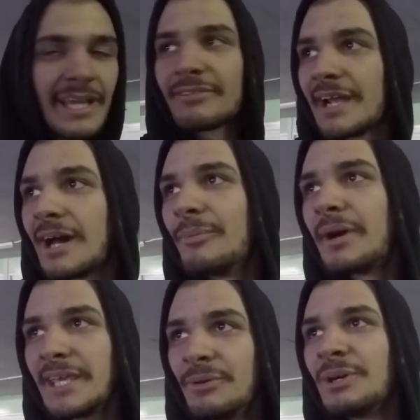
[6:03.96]
here right now,
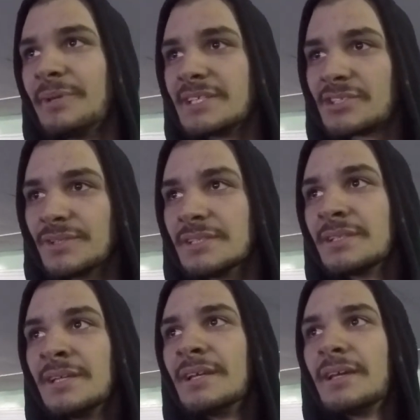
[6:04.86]
but he will be soon.
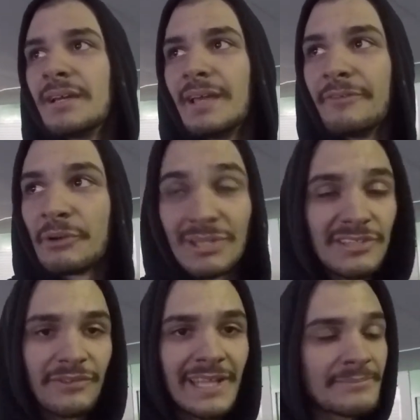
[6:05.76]
If it
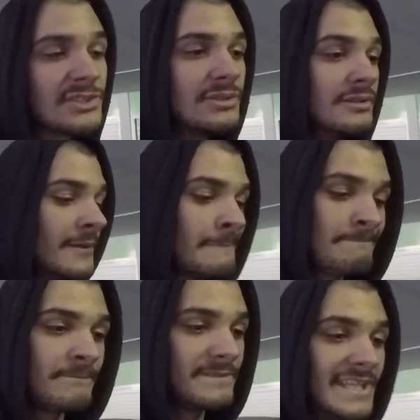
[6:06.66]
wasn't for them two,
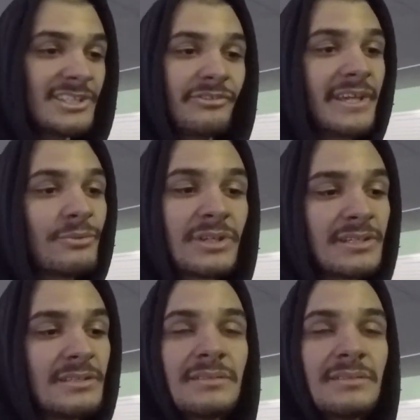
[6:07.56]
this thing wouldn't...